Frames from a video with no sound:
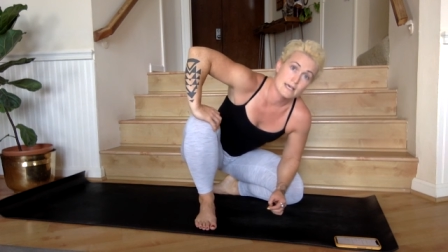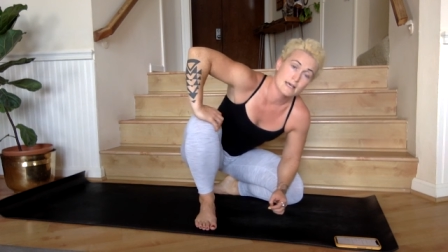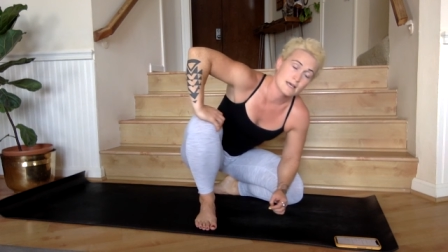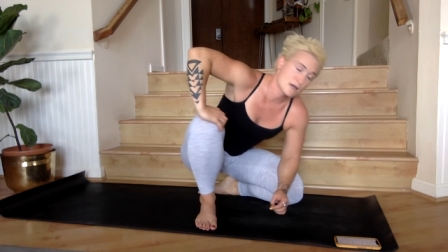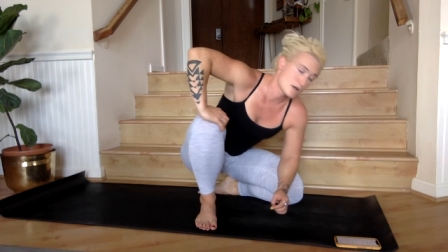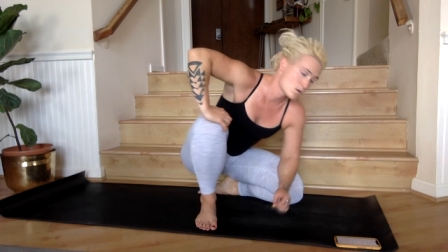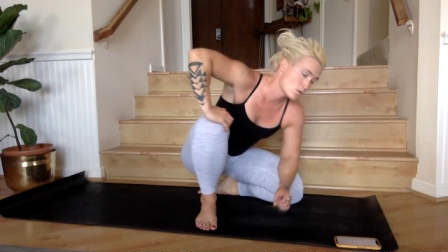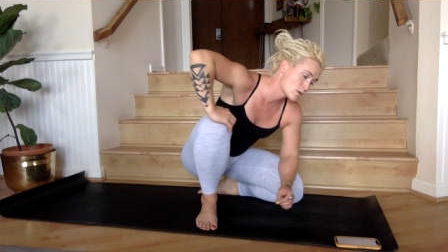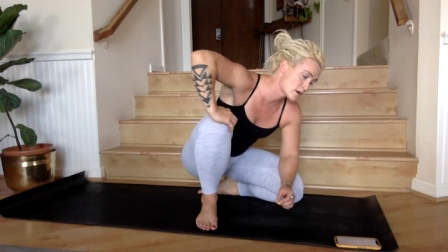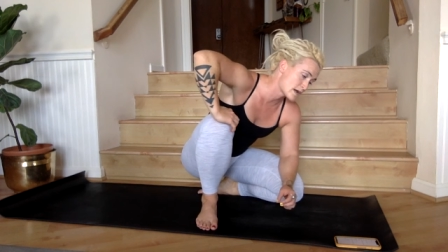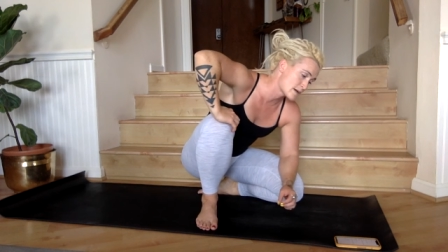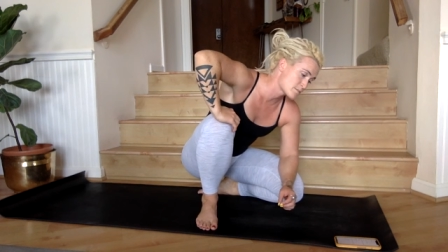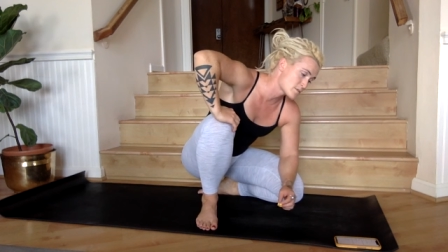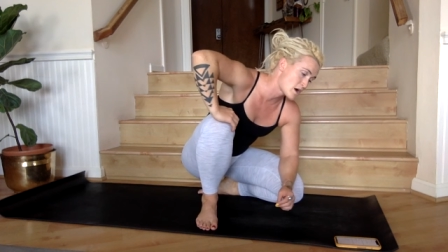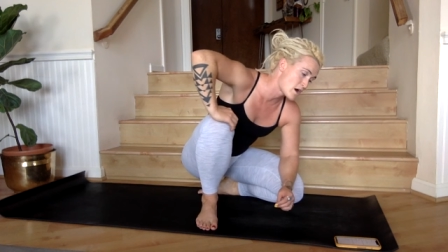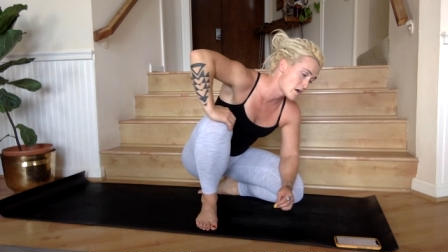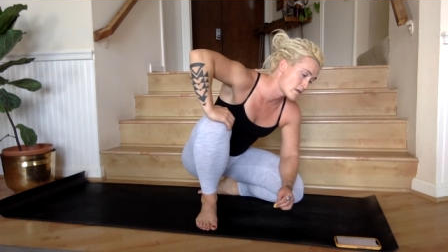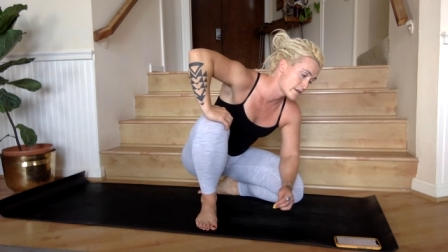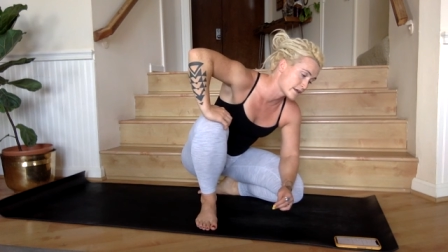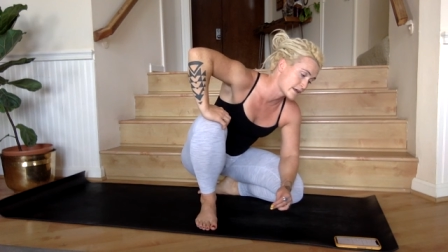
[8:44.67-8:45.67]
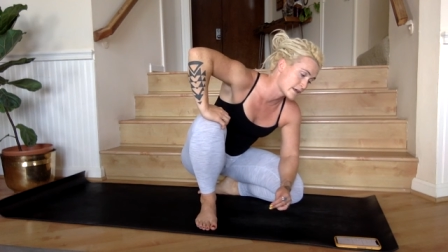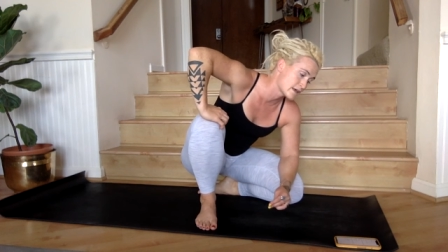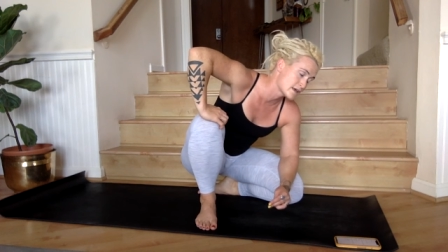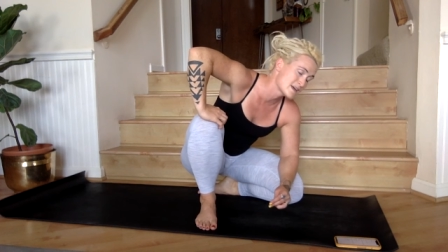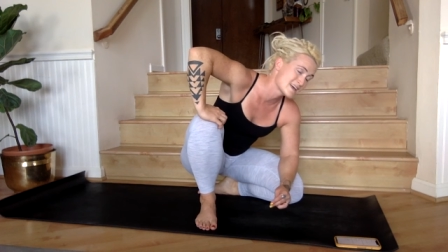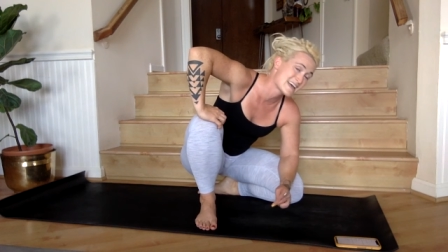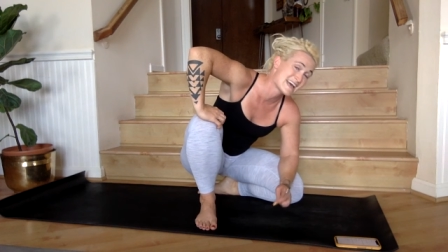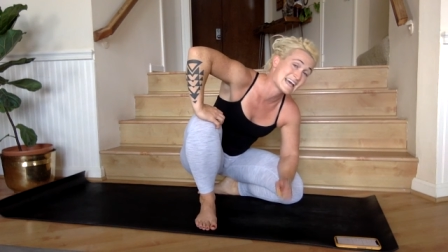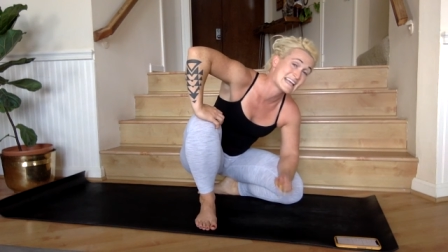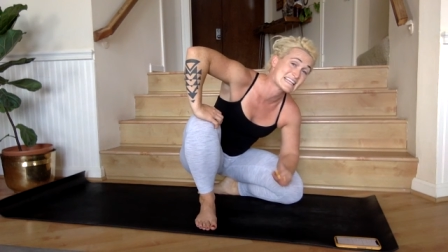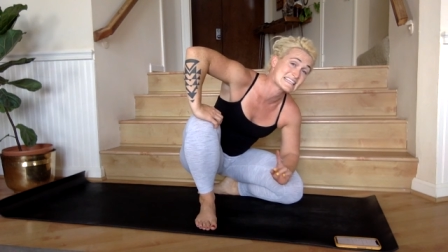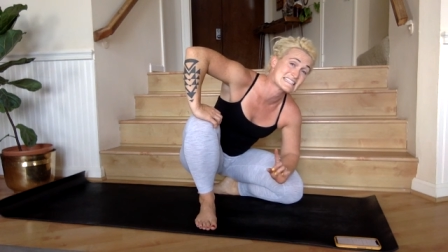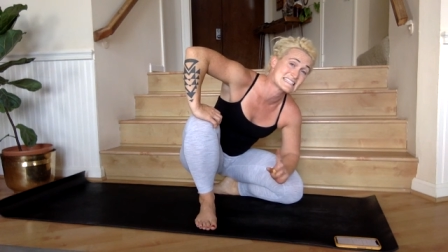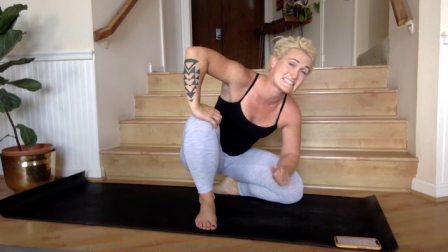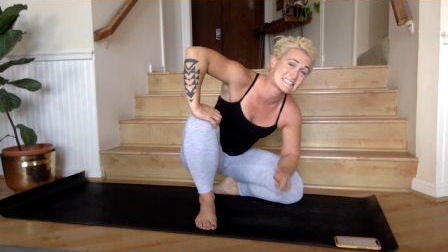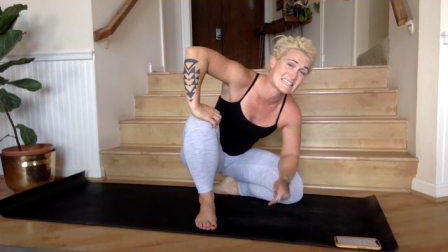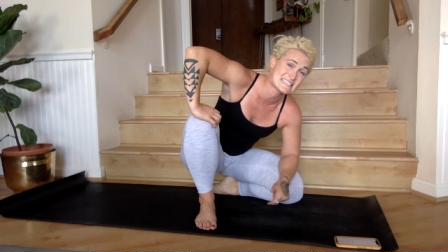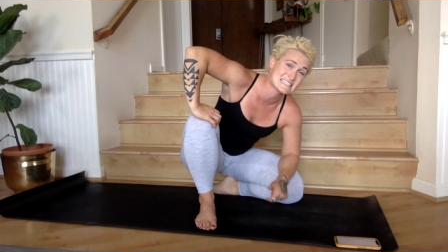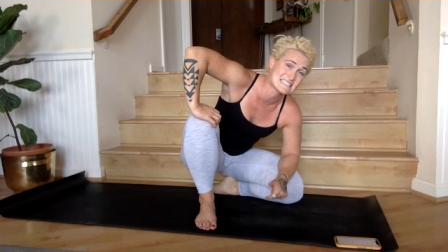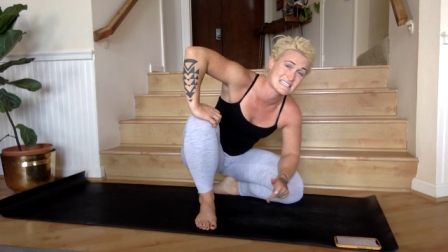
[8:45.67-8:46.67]
is what I'm calling
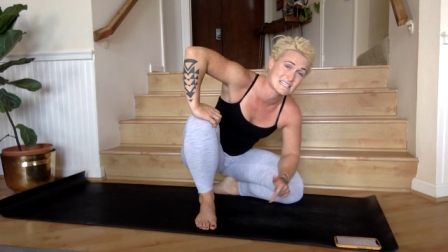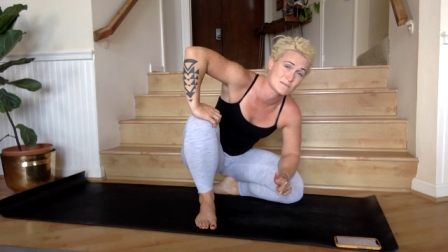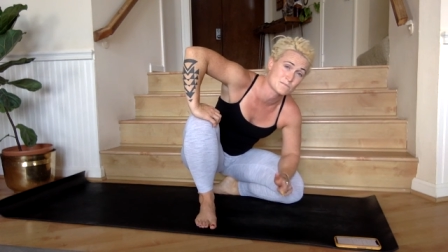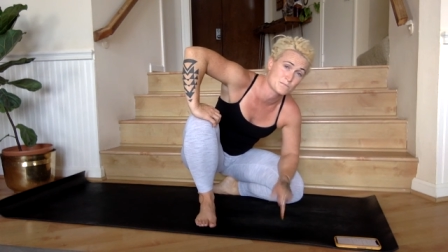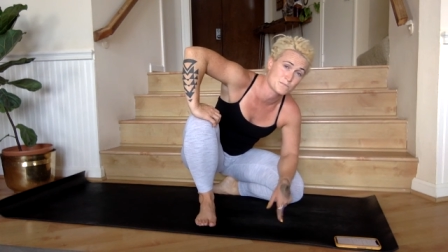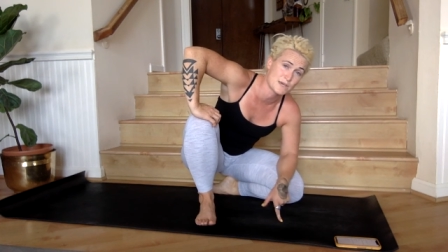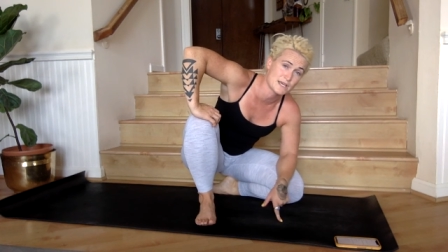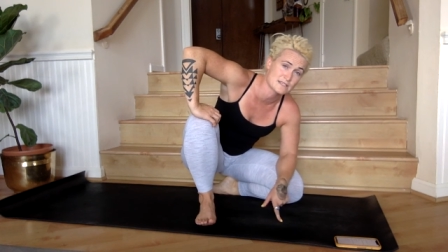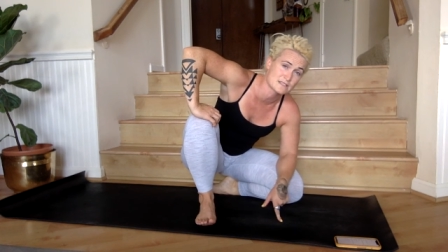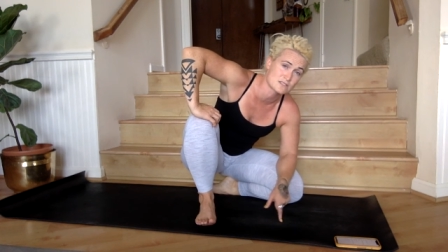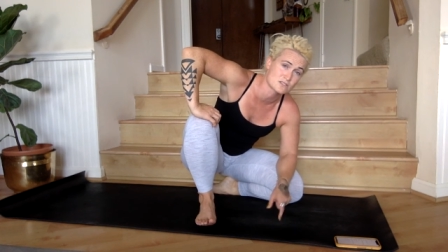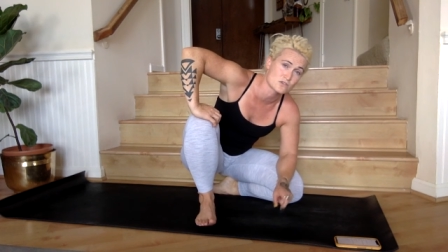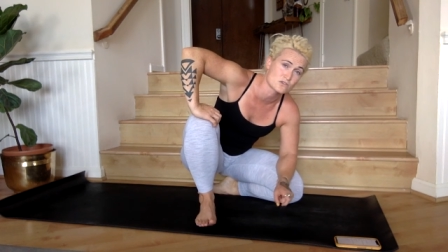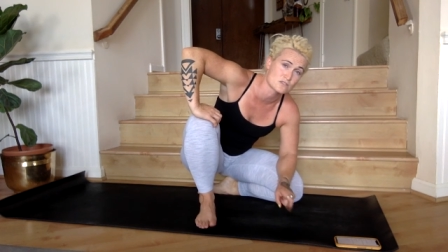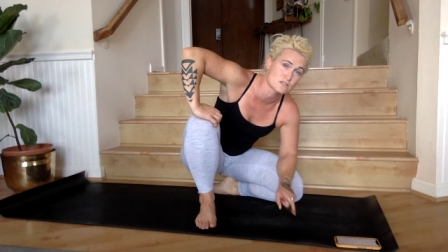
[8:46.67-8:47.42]
an assisted